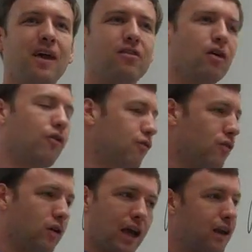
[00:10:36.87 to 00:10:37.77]
And so
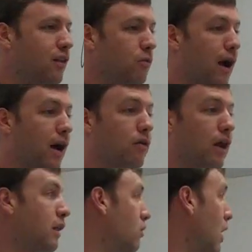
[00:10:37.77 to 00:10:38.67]
if you get in the round
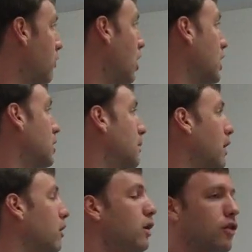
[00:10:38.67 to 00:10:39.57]
and you're not talking
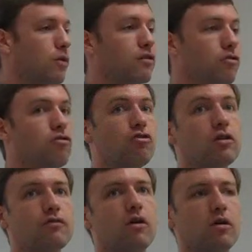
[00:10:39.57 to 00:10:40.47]
about the resolution,
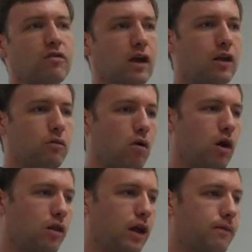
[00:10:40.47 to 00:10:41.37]
you're focusing on the
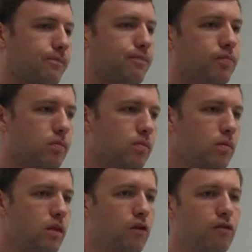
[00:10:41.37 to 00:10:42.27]
wrong thing.
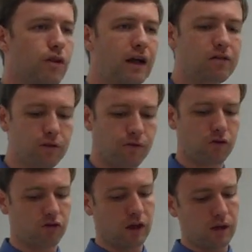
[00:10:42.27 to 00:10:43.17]
So that's the
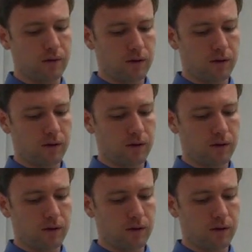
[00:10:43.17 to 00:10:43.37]
first key.